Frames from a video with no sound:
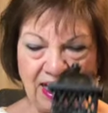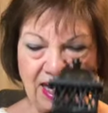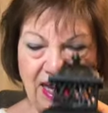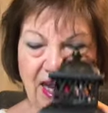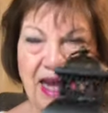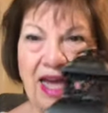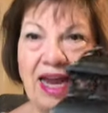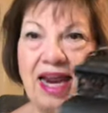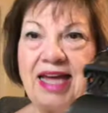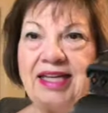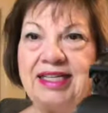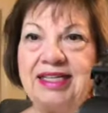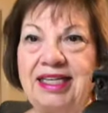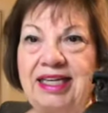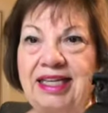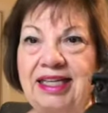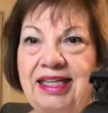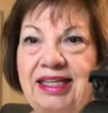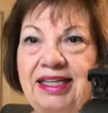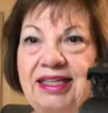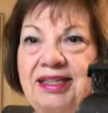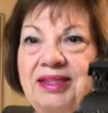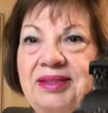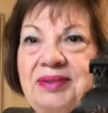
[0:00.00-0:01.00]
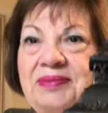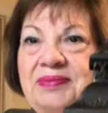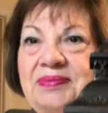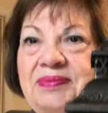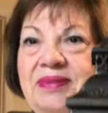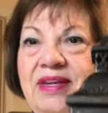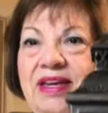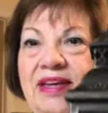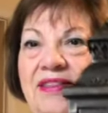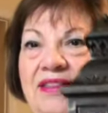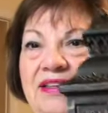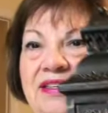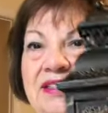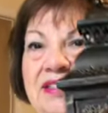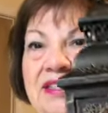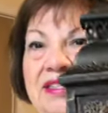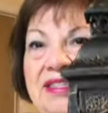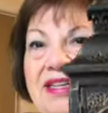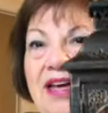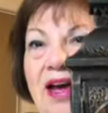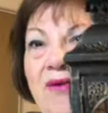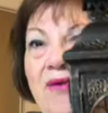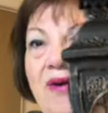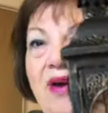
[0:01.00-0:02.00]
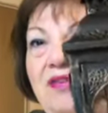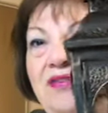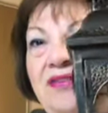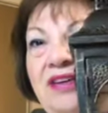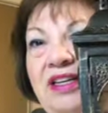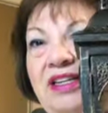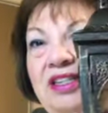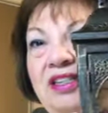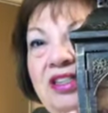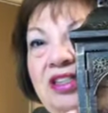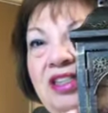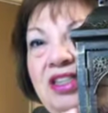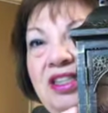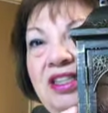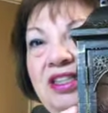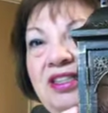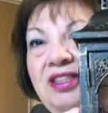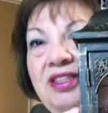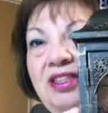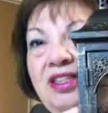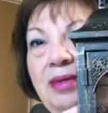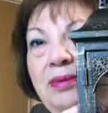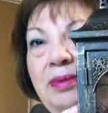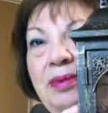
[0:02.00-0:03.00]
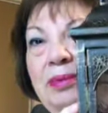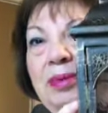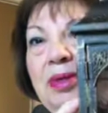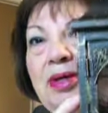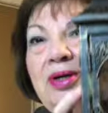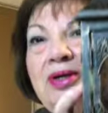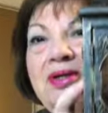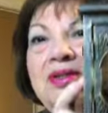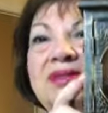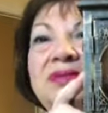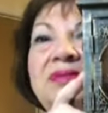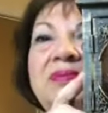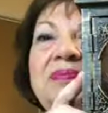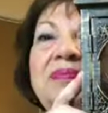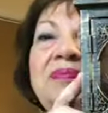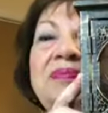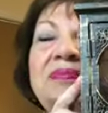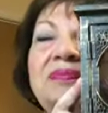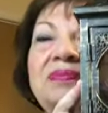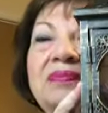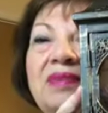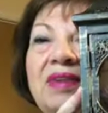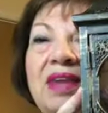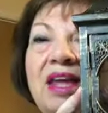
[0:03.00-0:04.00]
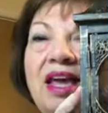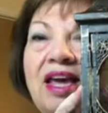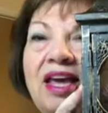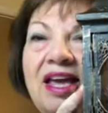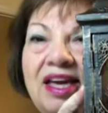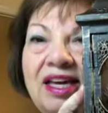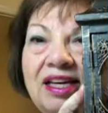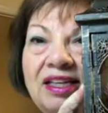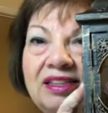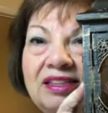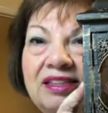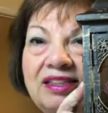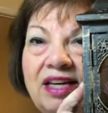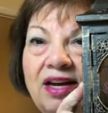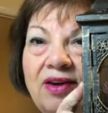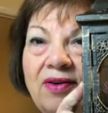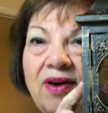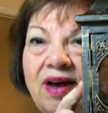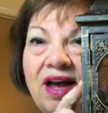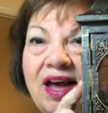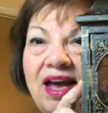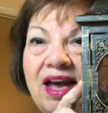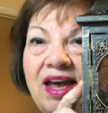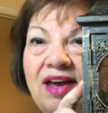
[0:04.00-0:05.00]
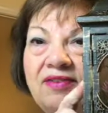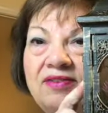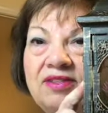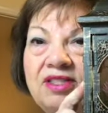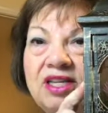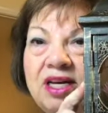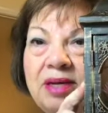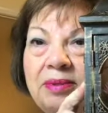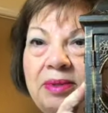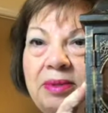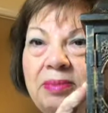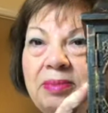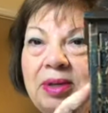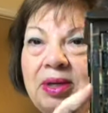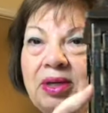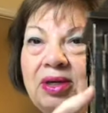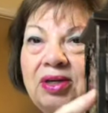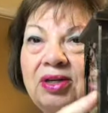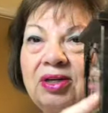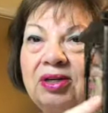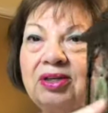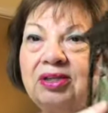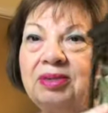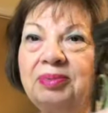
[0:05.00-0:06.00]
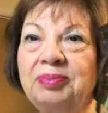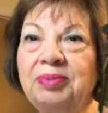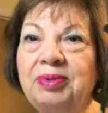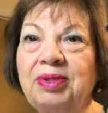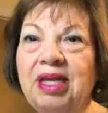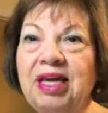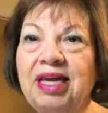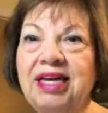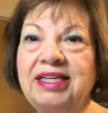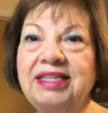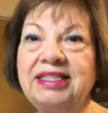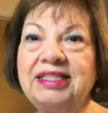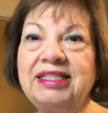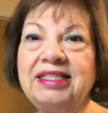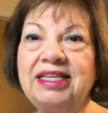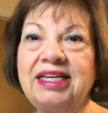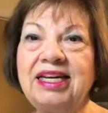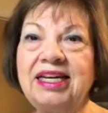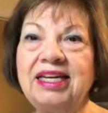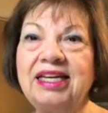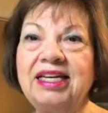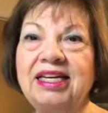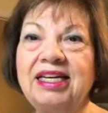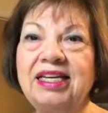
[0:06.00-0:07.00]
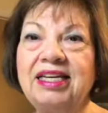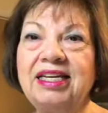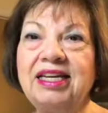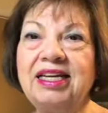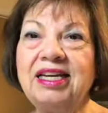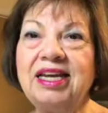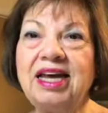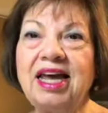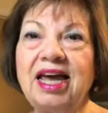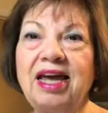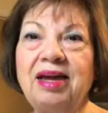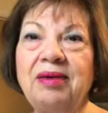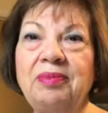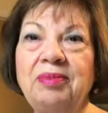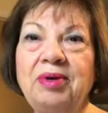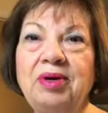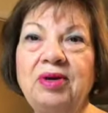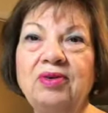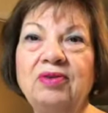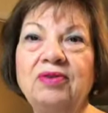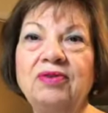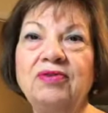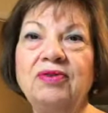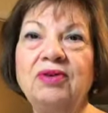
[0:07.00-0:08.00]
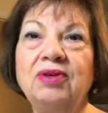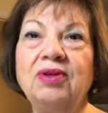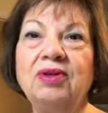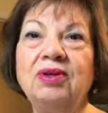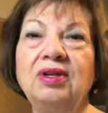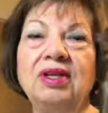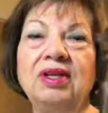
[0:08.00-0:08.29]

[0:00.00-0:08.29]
and I did, and this is how I finished Chubby Bird. So I have Chubby Bird placed in a beautiful